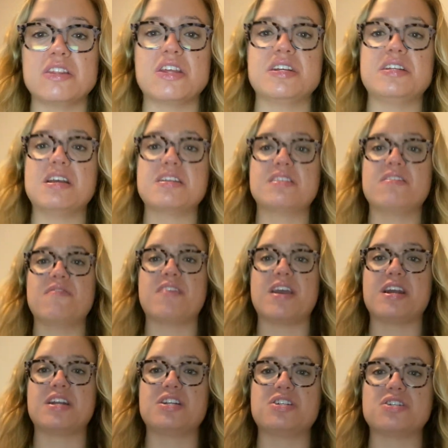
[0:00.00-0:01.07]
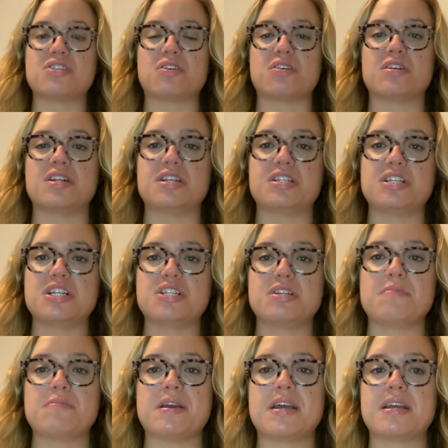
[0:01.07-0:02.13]
disadvantages are
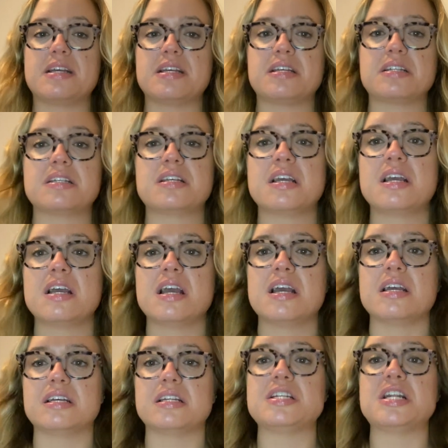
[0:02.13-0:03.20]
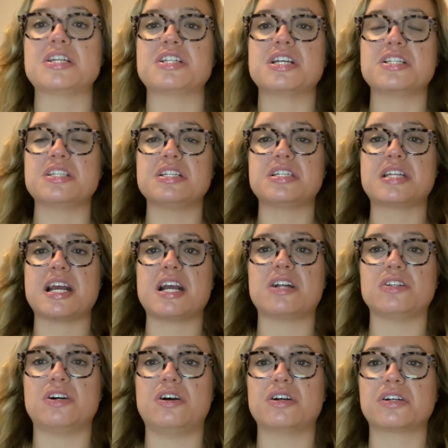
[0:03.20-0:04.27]
decision making Decisions take
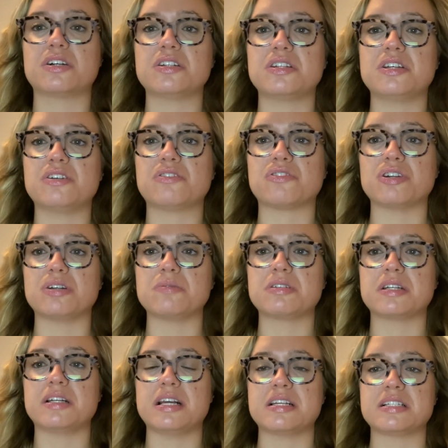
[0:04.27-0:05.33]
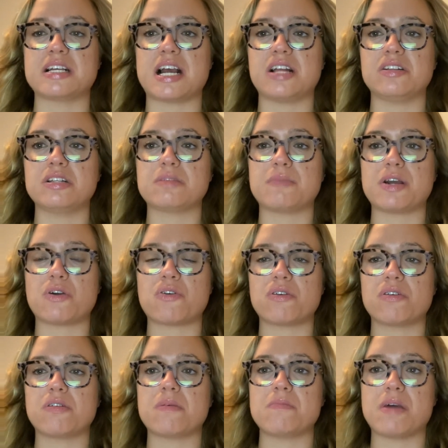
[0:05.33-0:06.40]
longer than groups, can silence
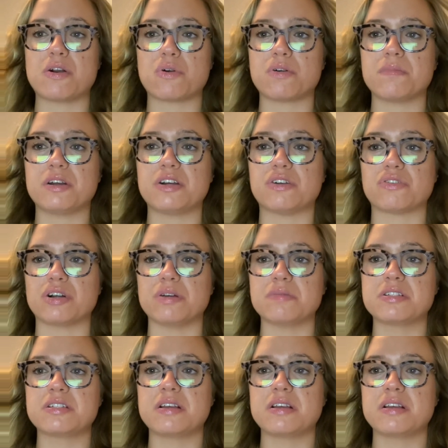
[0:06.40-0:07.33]
minority groups